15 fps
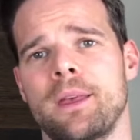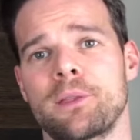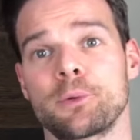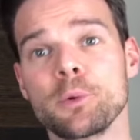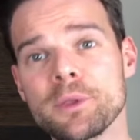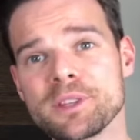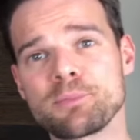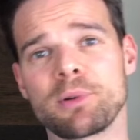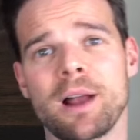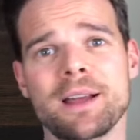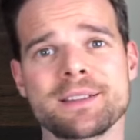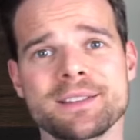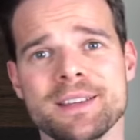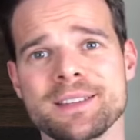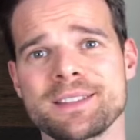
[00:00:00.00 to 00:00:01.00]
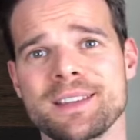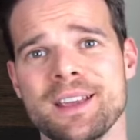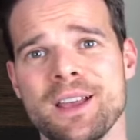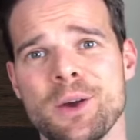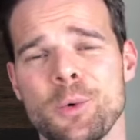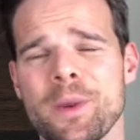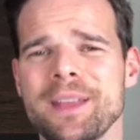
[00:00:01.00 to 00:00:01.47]
Through this process,
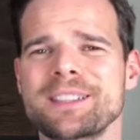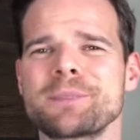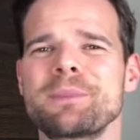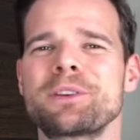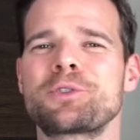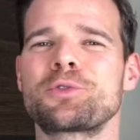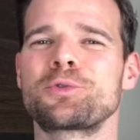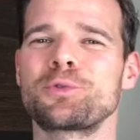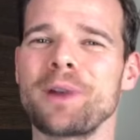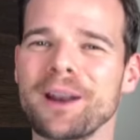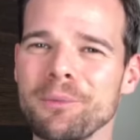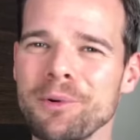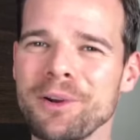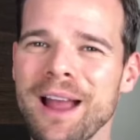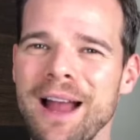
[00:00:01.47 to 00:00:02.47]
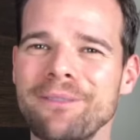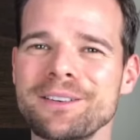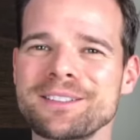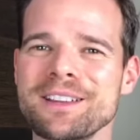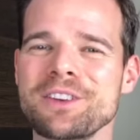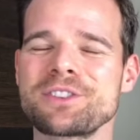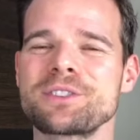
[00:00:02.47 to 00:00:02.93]
we had some incredible
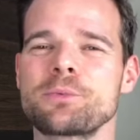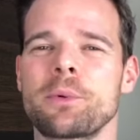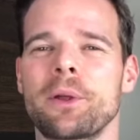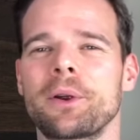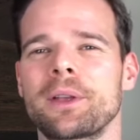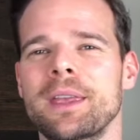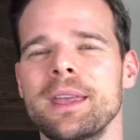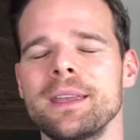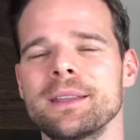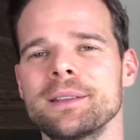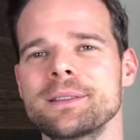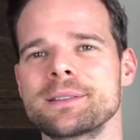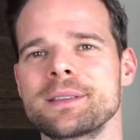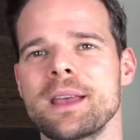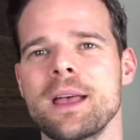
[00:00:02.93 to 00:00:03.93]
conversations with our kids